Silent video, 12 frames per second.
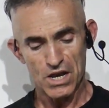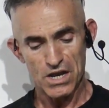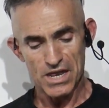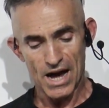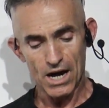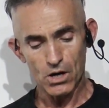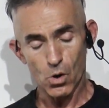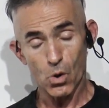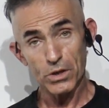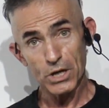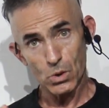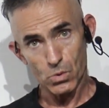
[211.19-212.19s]
Not
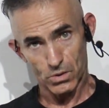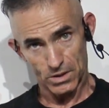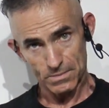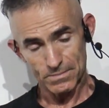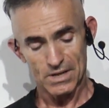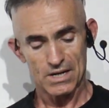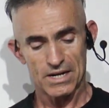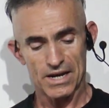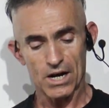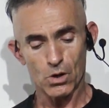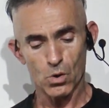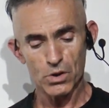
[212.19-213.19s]
only, quoting,
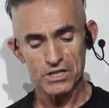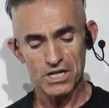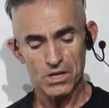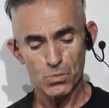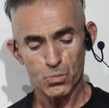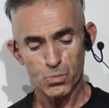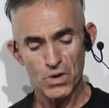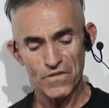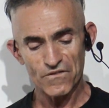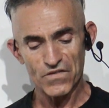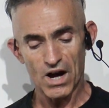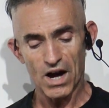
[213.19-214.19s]
not only did we
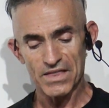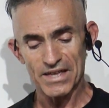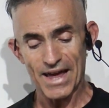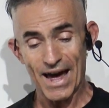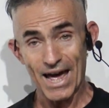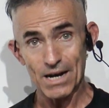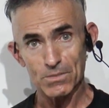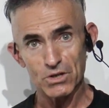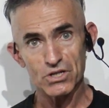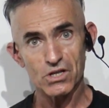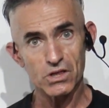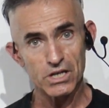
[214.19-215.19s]
find that
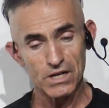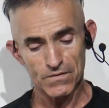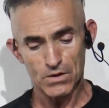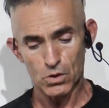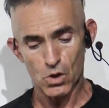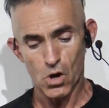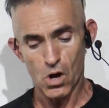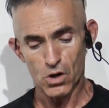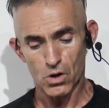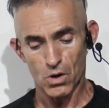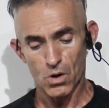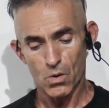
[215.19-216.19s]
animals lived
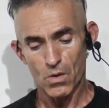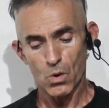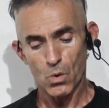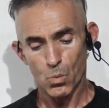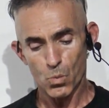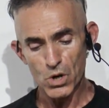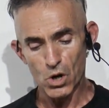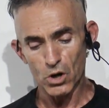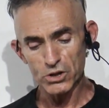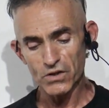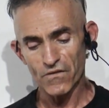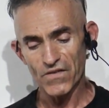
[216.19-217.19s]
longer, we
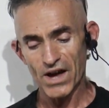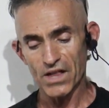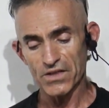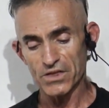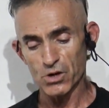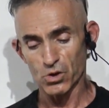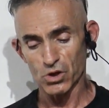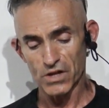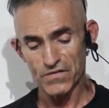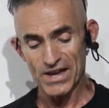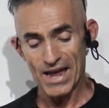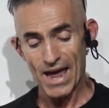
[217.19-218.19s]
also found that they're
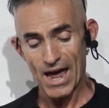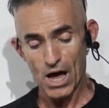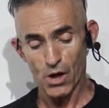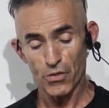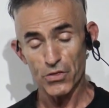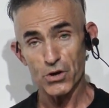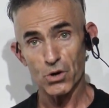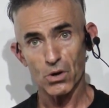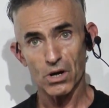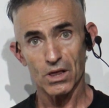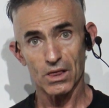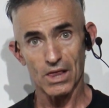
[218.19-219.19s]
living
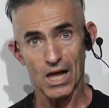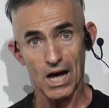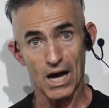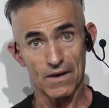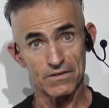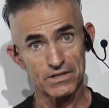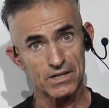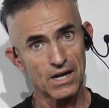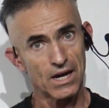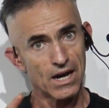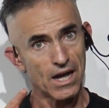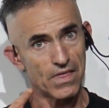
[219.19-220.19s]
healthier lives.
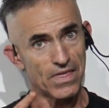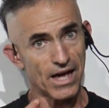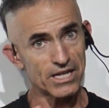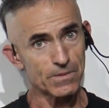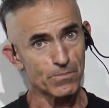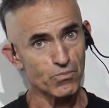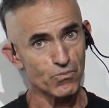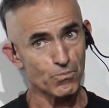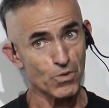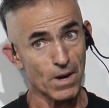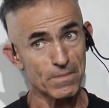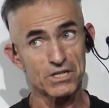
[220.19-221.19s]
And that is a
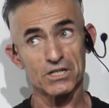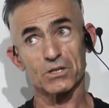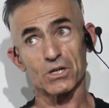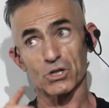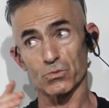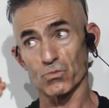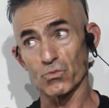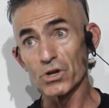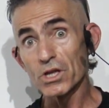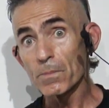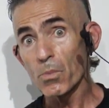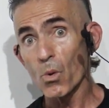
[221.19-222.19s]
premise that's
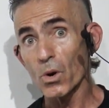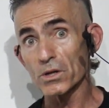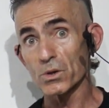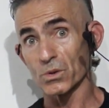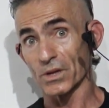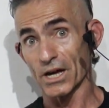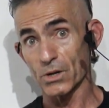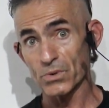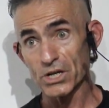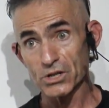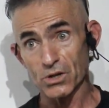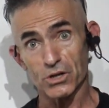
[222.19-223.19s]
really important. A lot of
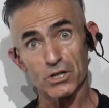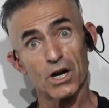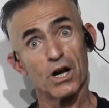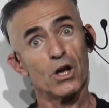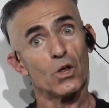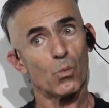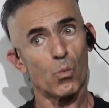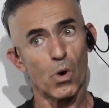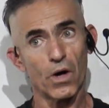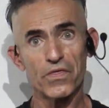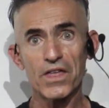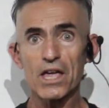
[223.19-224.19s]
research.
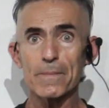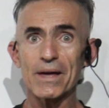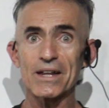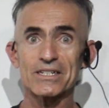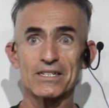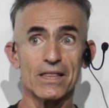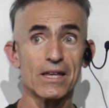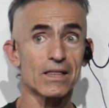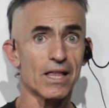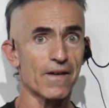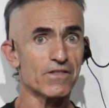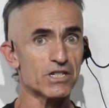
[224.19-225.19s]
One thing about extending
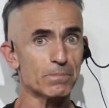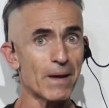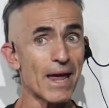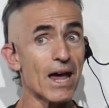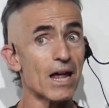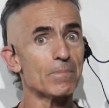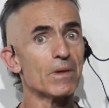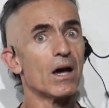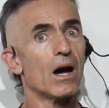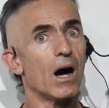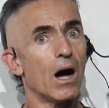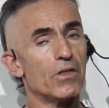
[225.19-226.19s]
lifespan,
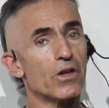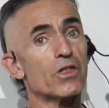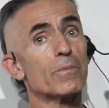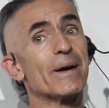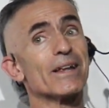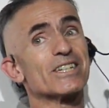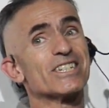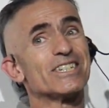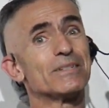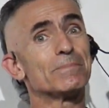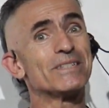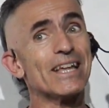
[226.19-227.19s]
another about
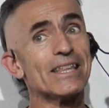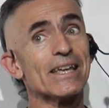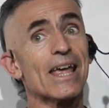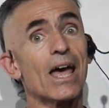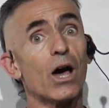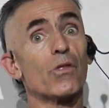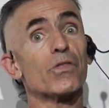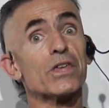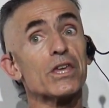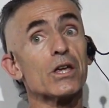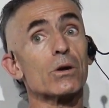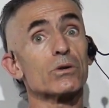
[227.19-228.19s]
extending healthy
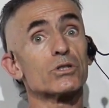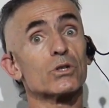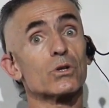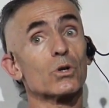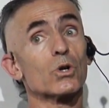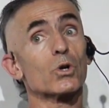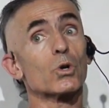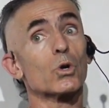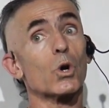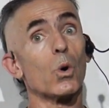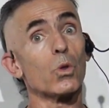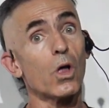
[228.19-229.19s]
years to
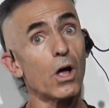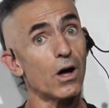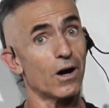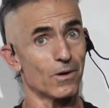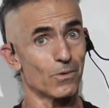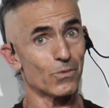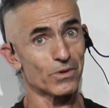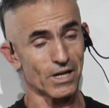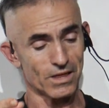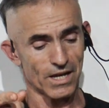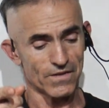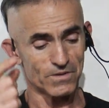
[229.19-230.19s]
go along with
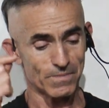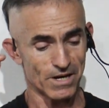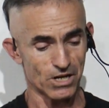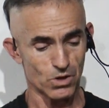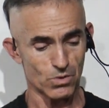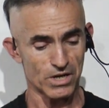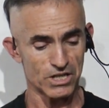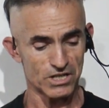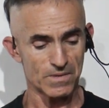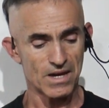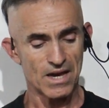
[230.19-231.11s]
that lifespan increase.